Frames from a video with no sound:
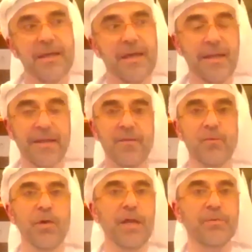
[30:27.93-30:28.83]
And again,
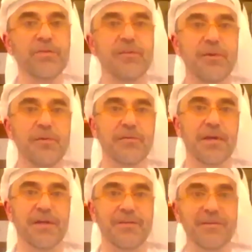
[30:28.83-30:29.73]
what happens to those
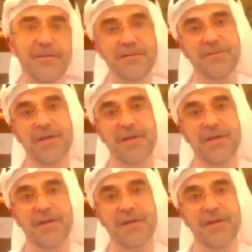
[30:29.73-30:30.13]
guys? Yeah?